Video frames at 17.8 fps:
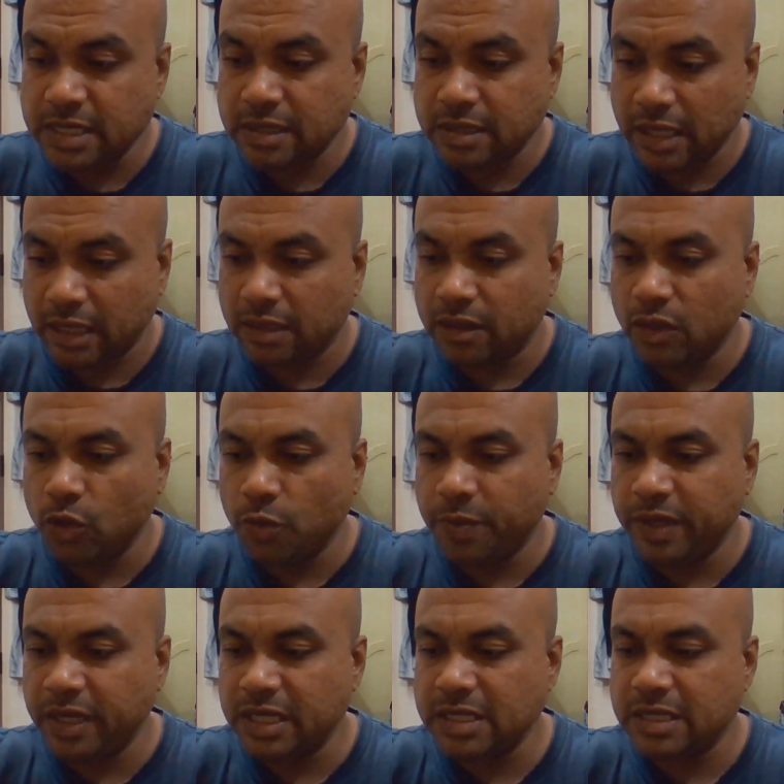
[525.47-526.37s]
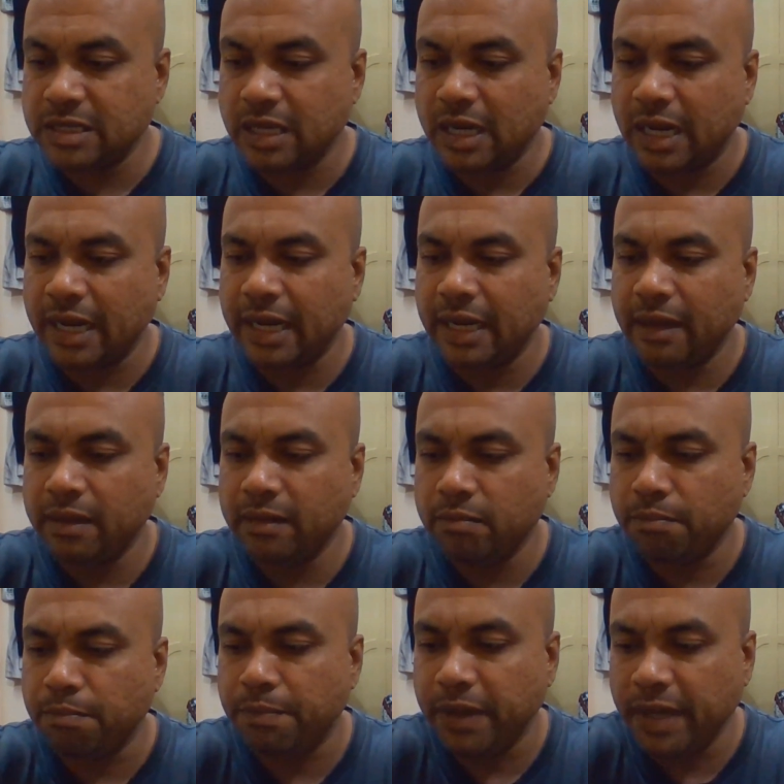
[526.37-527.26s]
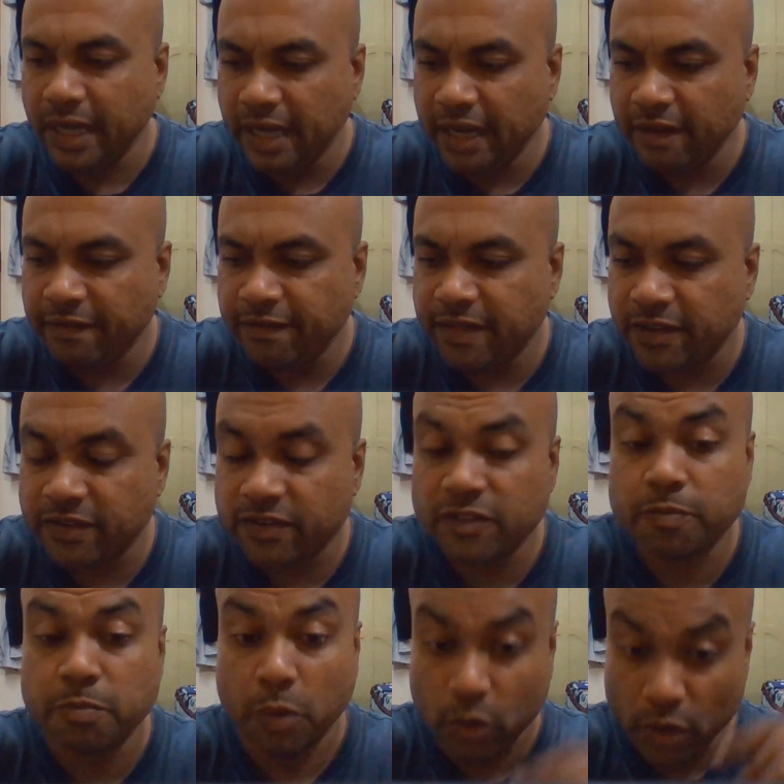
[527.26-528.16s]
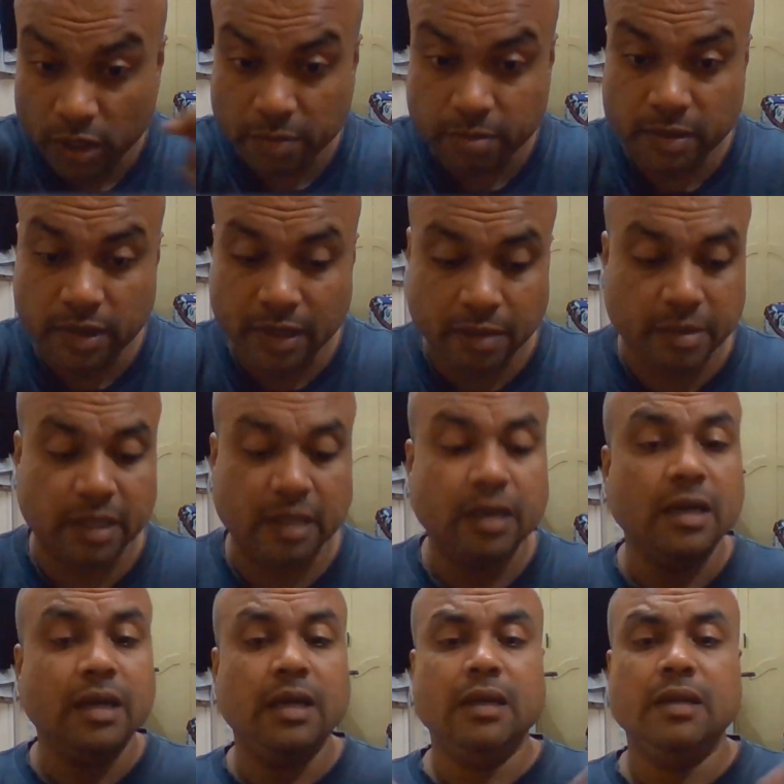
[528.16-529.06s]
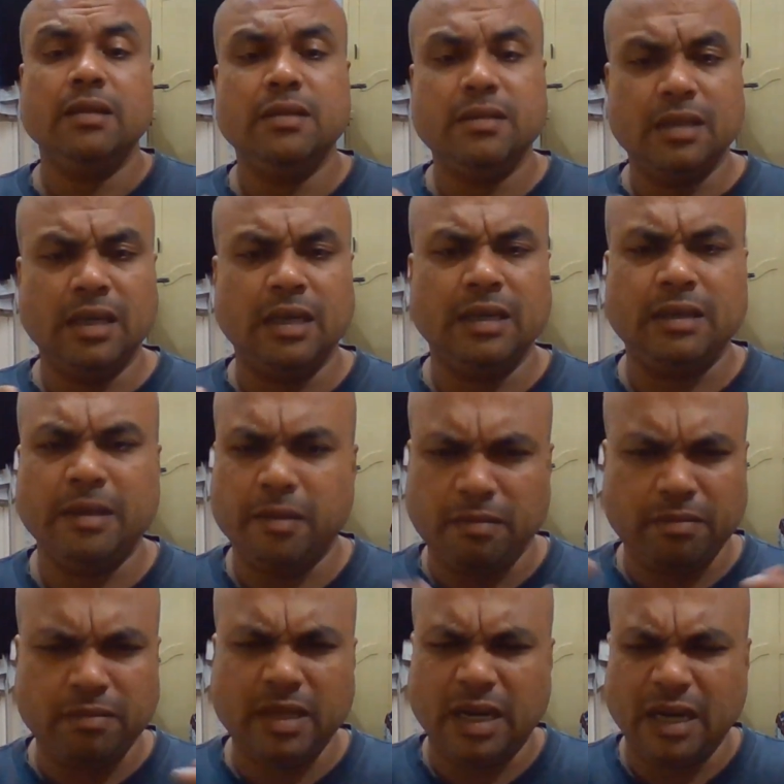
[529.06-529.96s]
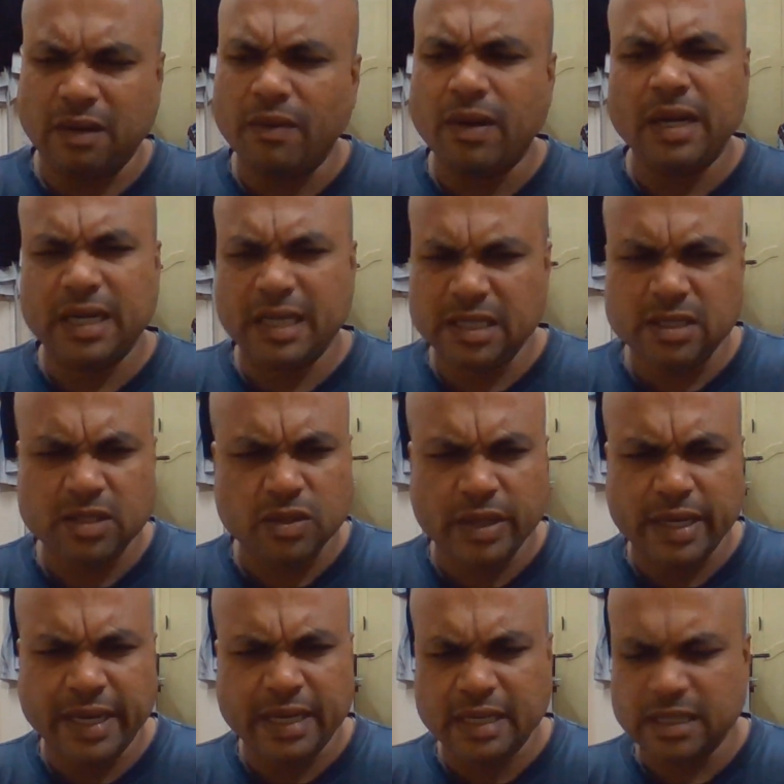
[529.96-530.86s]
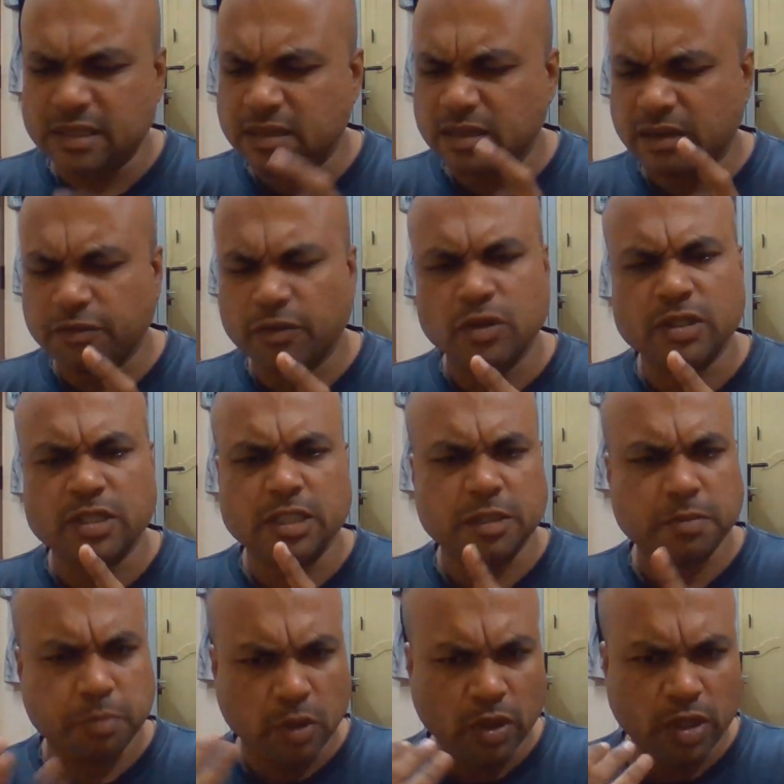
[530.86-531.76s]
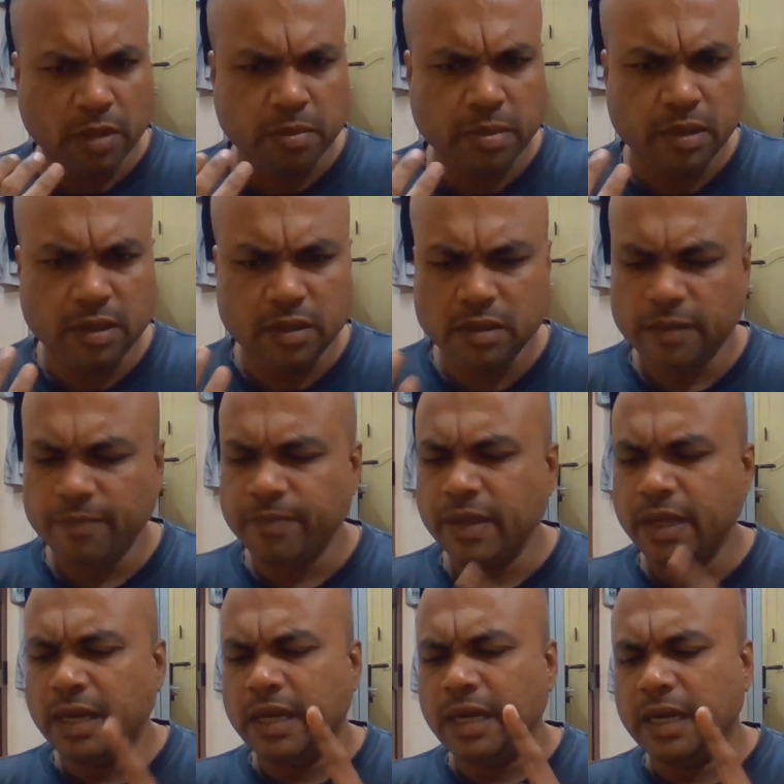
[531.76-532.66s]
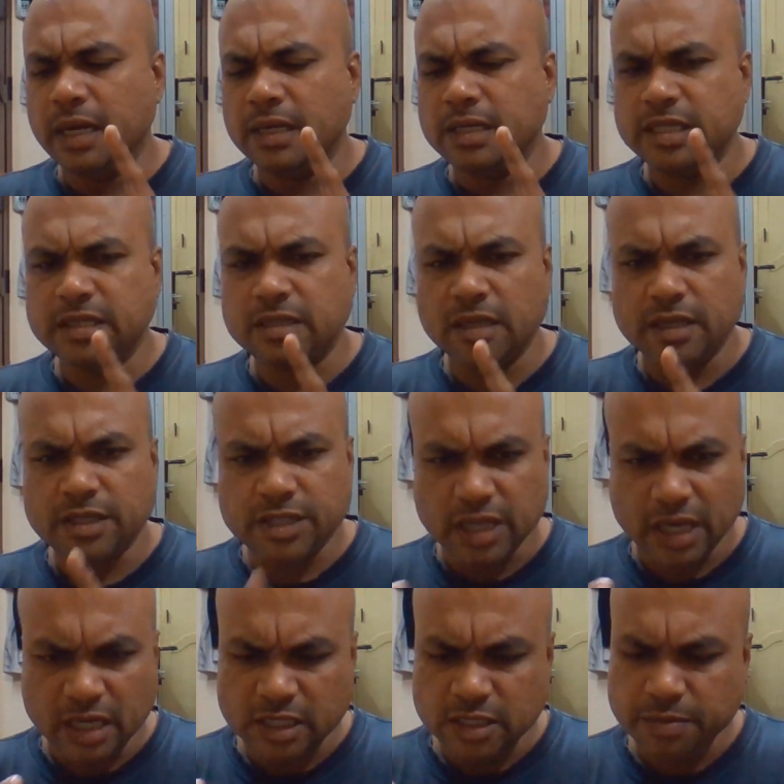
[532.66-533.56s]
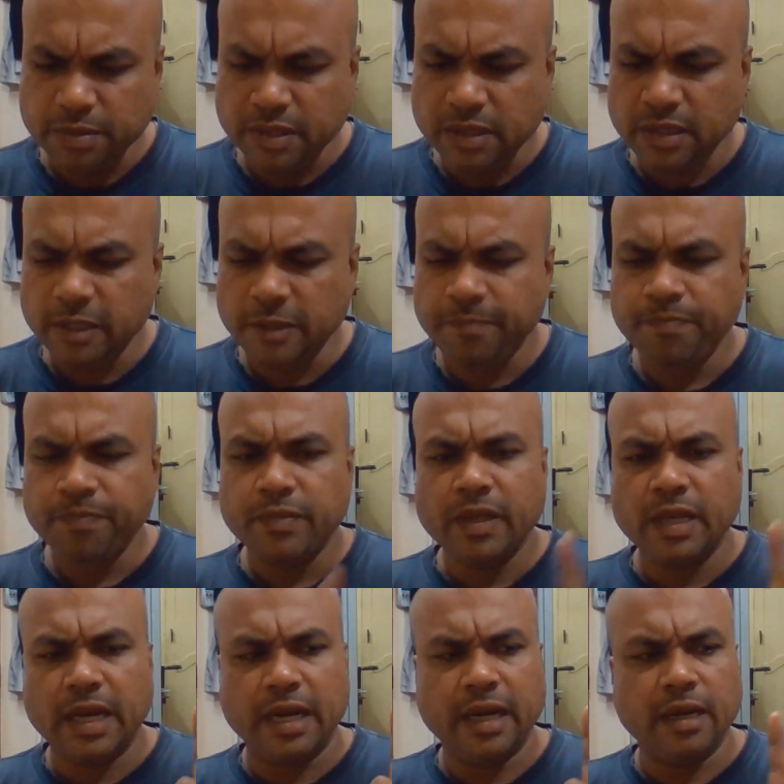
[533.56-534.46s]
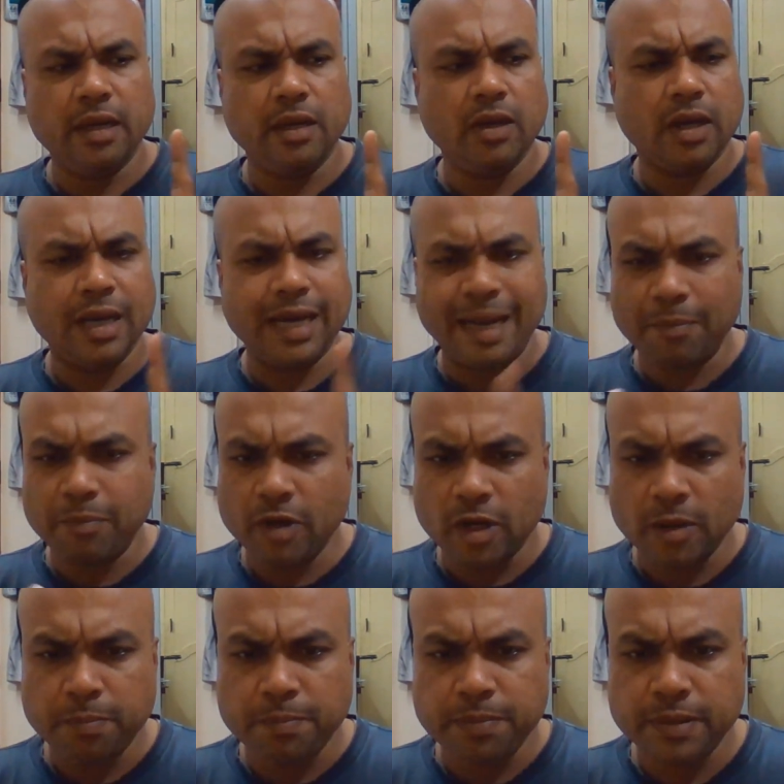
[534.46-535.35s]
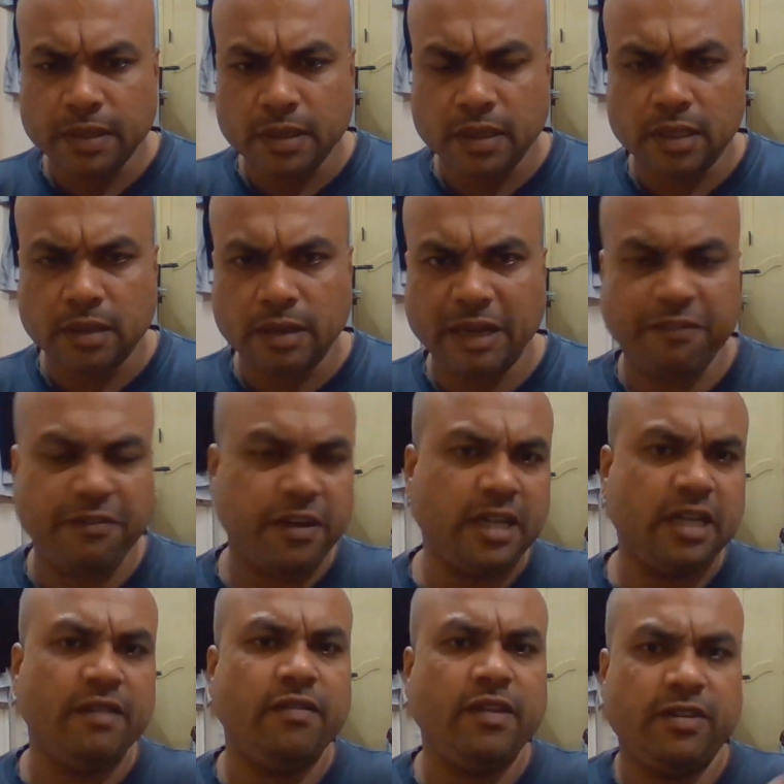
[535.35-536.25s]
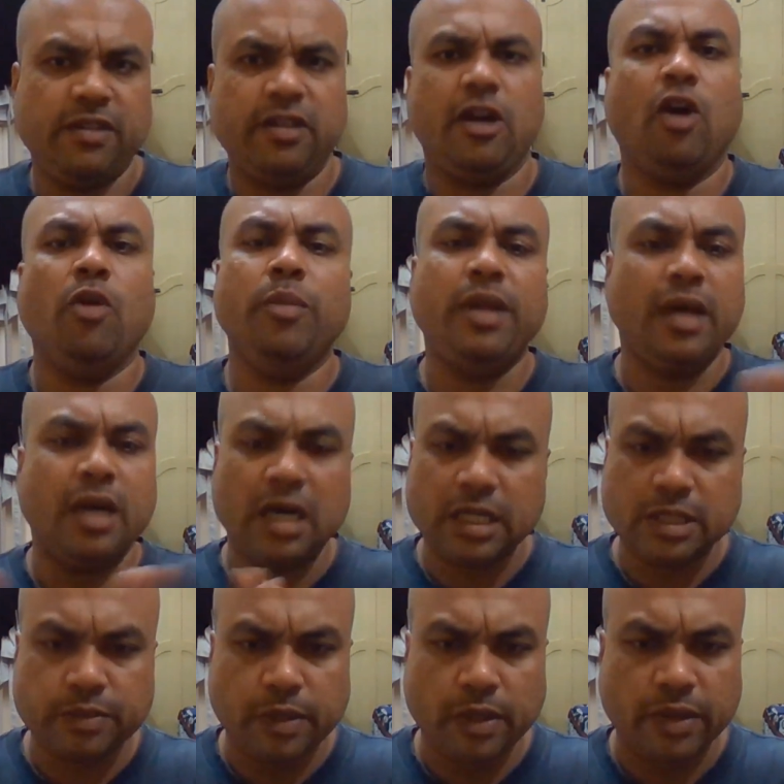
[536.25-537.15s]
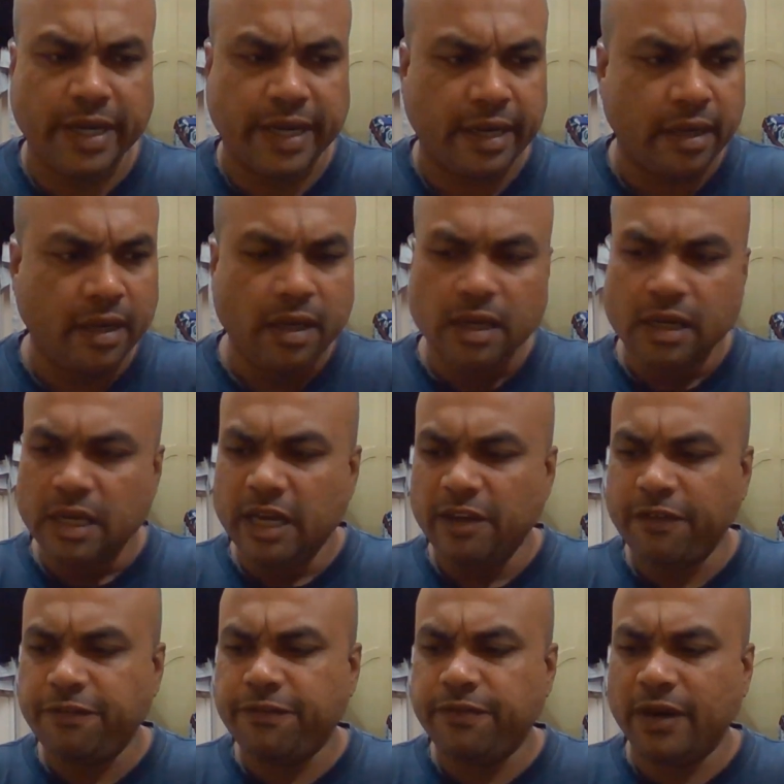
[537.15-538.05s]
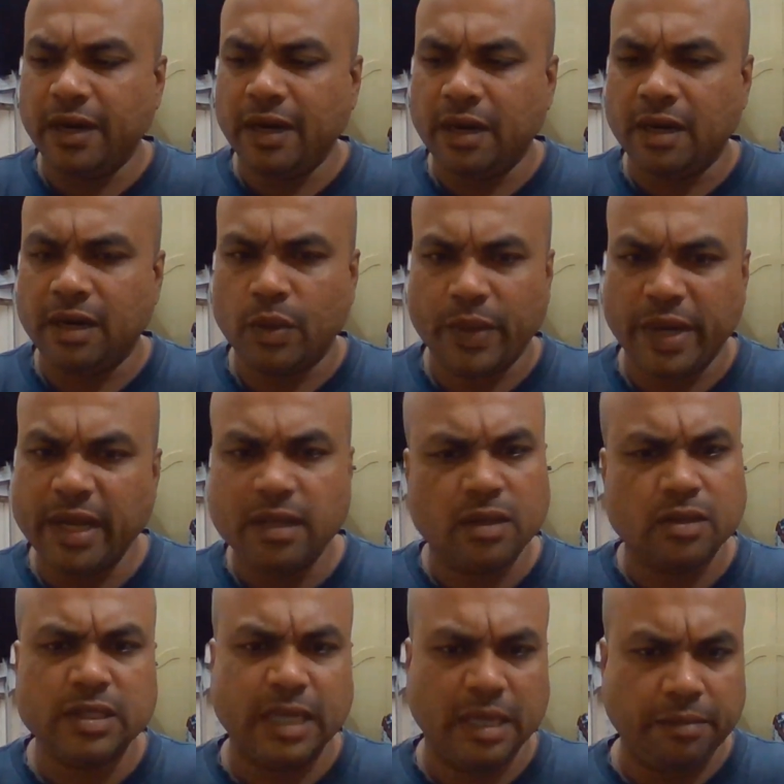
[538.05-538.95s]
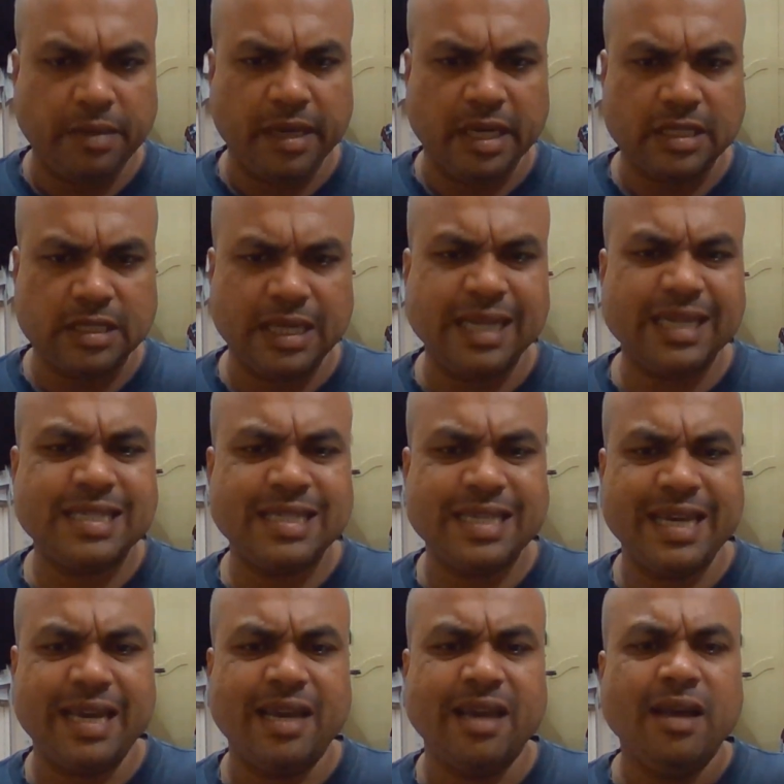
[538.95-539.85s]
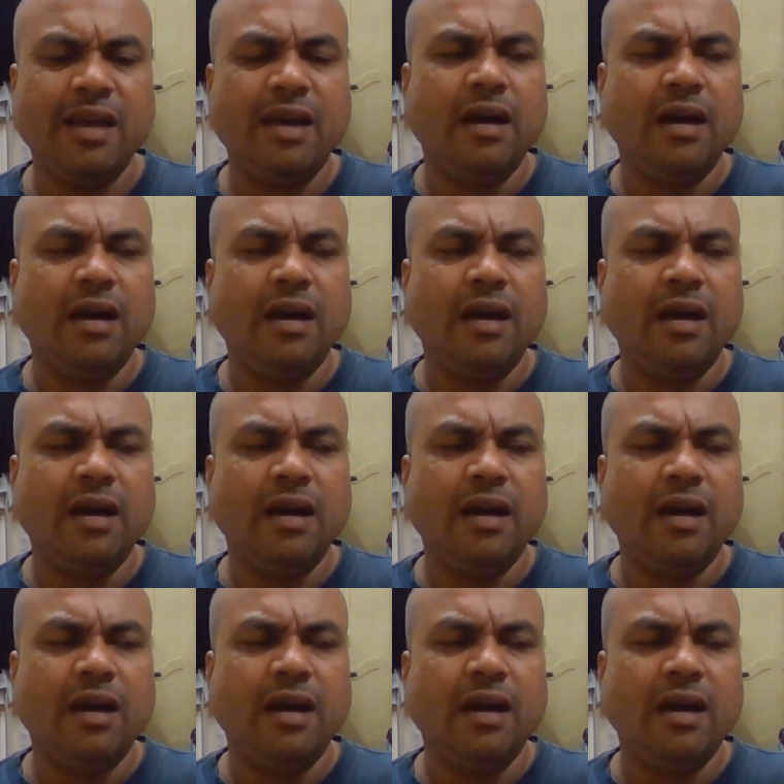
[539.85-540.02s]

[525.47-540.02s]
the other UPS. I believe this is portable. The advantages you get is, of course, it's portable, it's easily chargeable, and your laptop effectively, see how many hours will you get. If 20,000 mAh, let's say